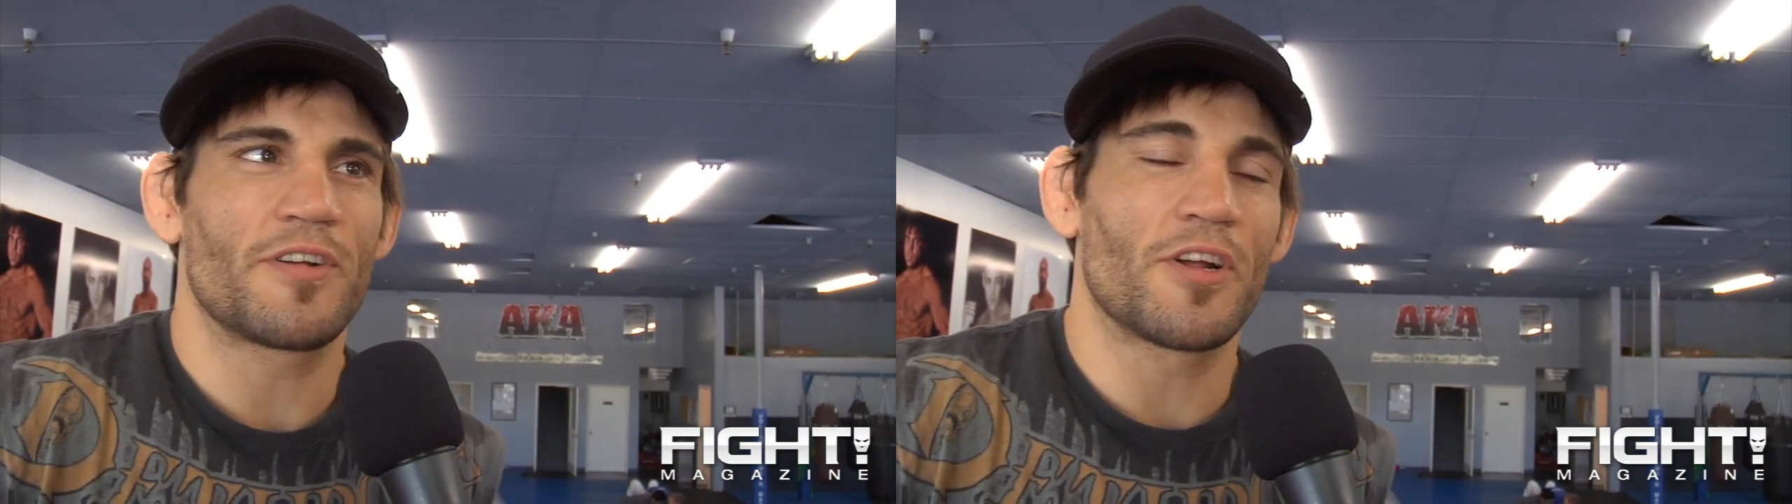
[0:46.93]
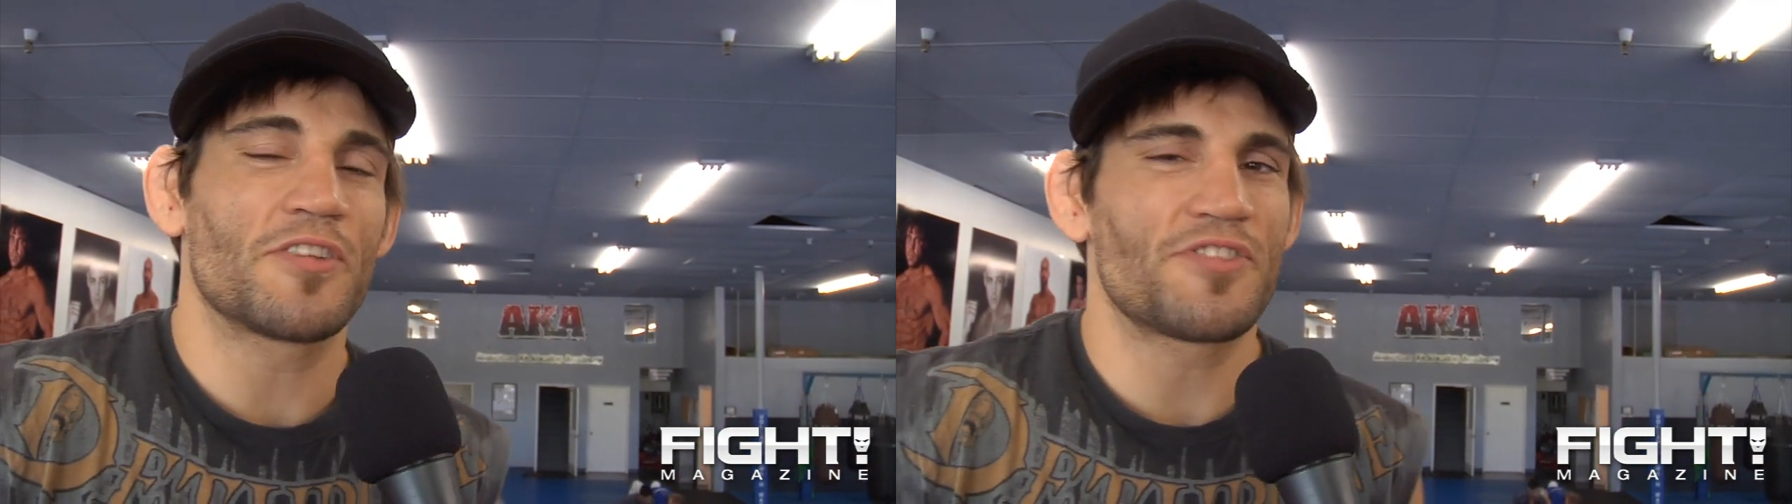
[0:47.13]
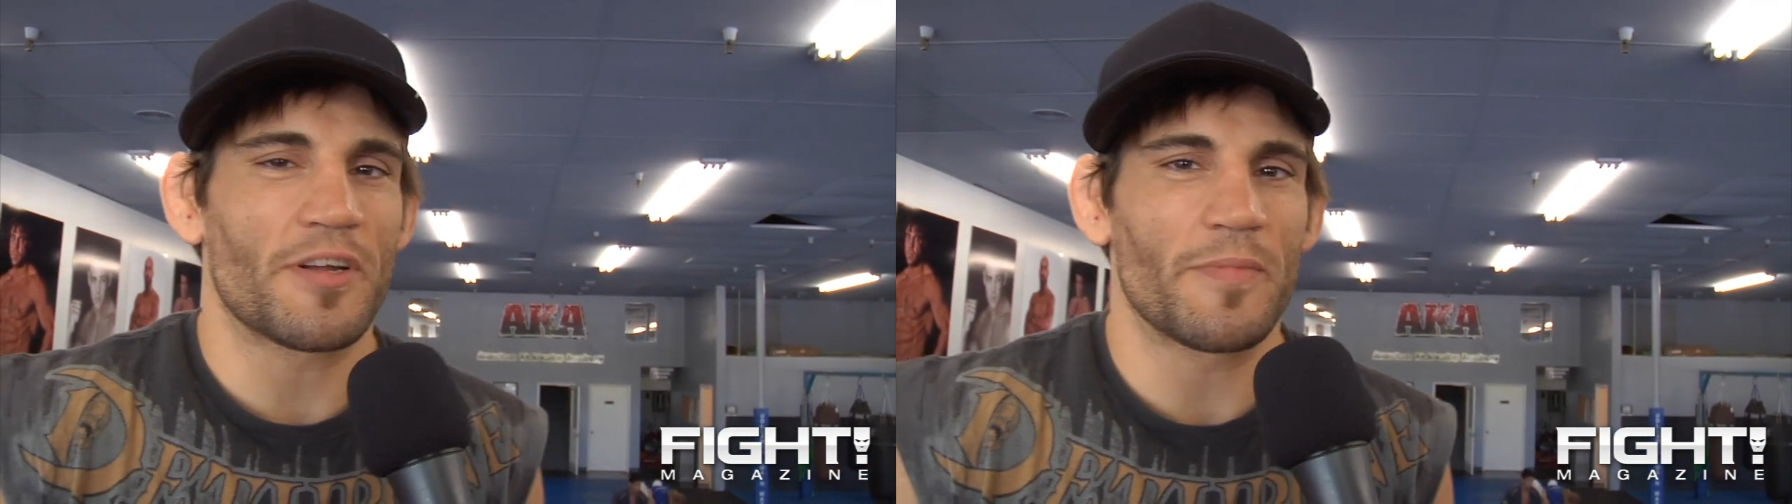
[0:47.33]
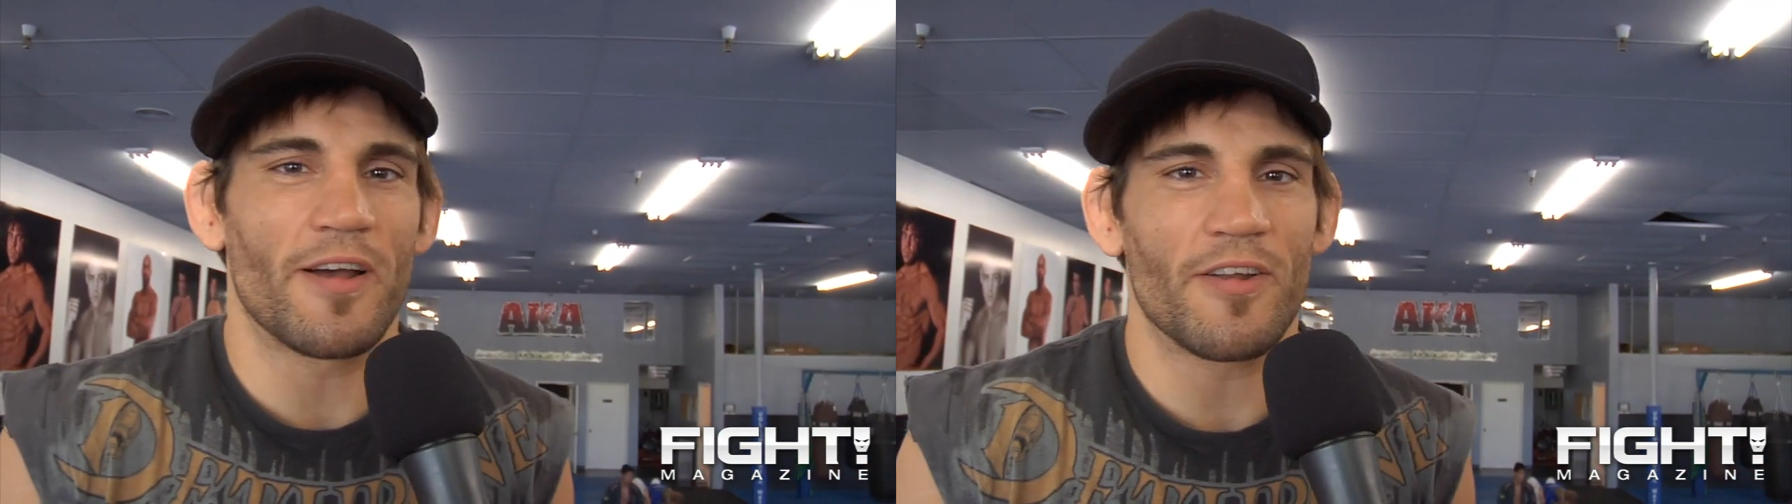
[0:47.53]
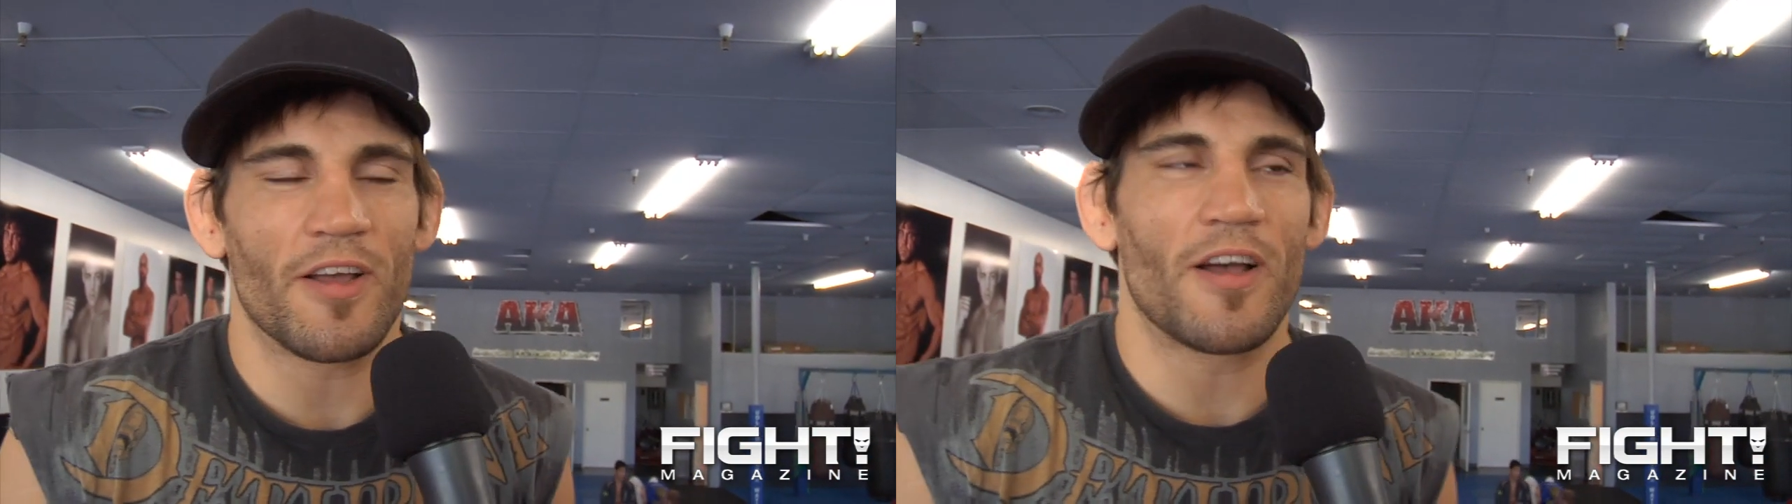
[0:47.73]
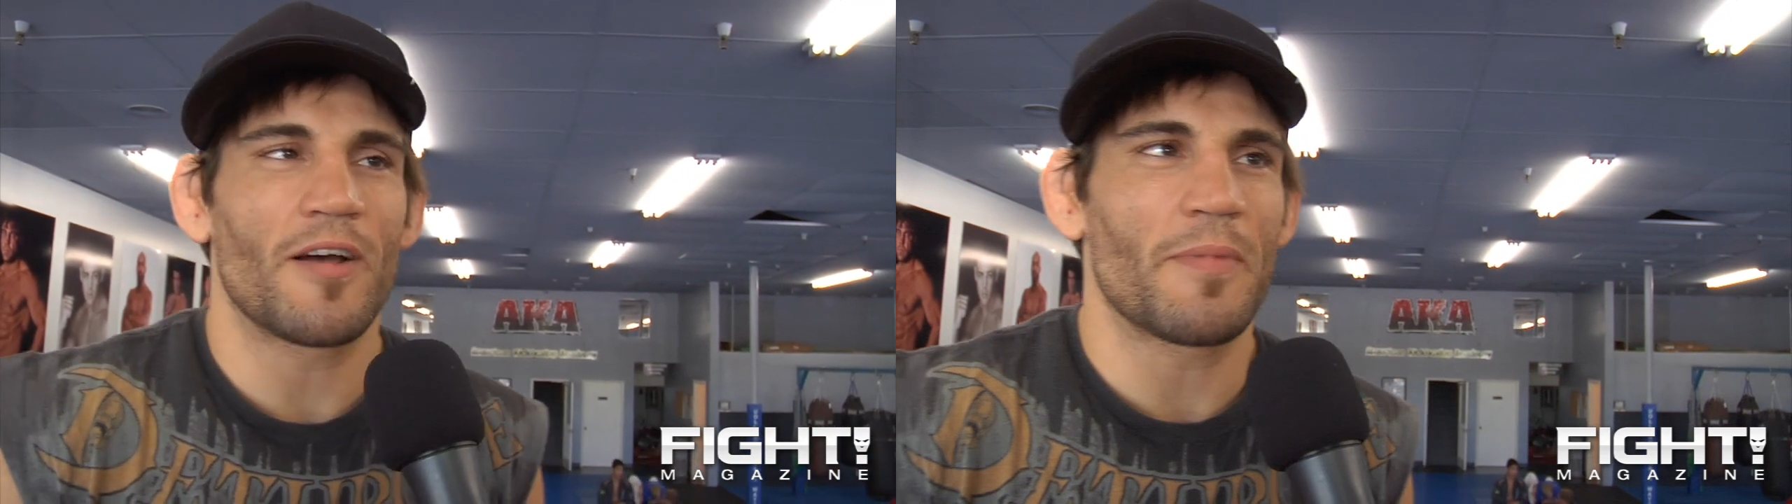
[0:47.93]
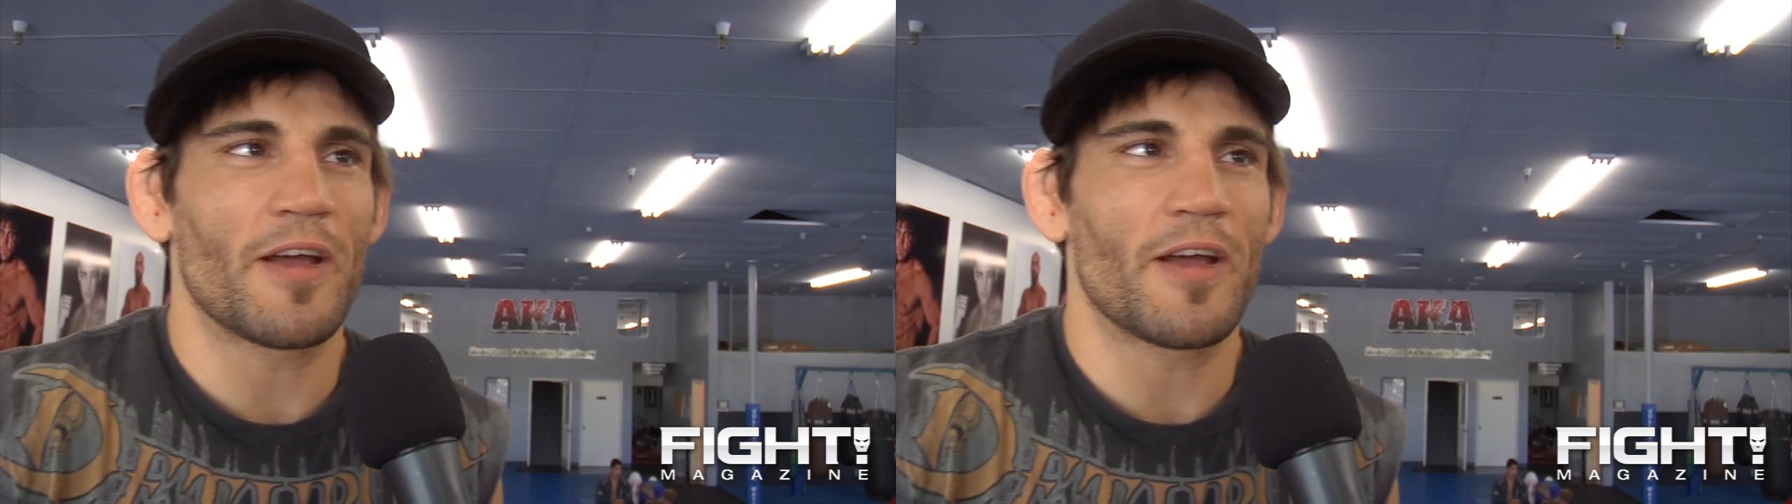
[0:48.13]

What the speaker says: You can also check me out,